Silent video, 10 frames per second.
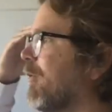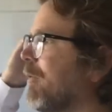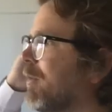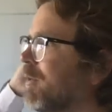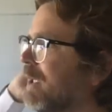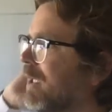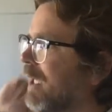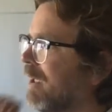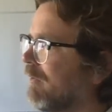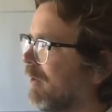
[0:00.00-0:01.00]
between the
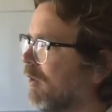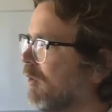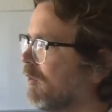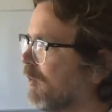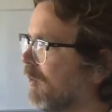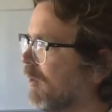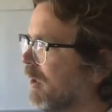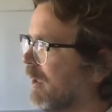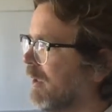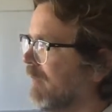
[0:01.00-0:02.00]
end of the Cold War
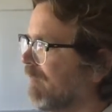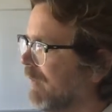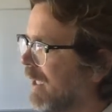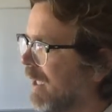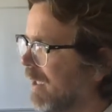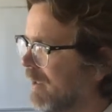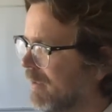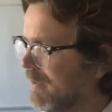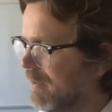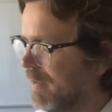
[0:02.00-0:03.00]

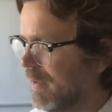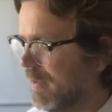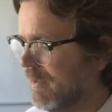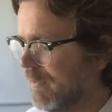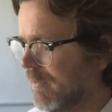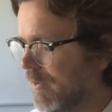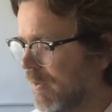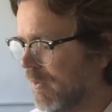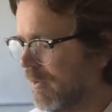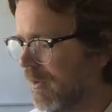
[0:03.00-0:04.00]
and
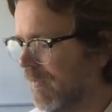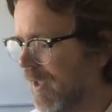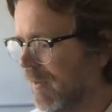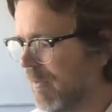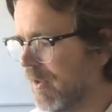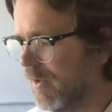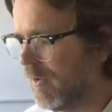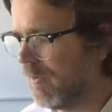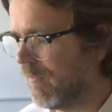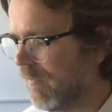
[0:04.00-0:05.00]
the development
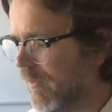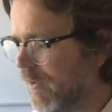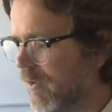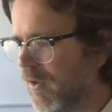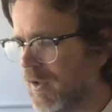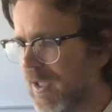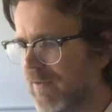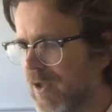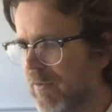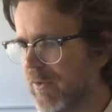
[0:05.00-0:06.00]
of the Yugoslav
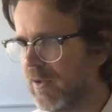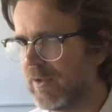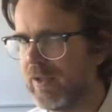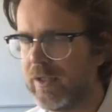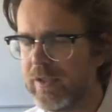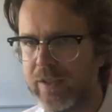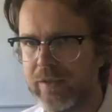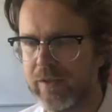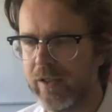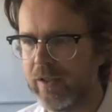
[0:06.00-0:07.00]
Tribunal in
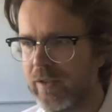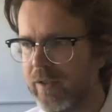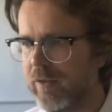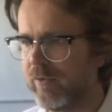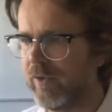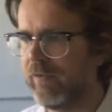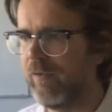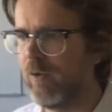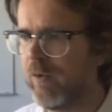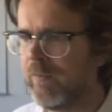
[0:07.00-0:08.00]

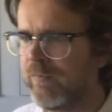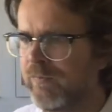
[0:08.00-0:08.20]
1993-4,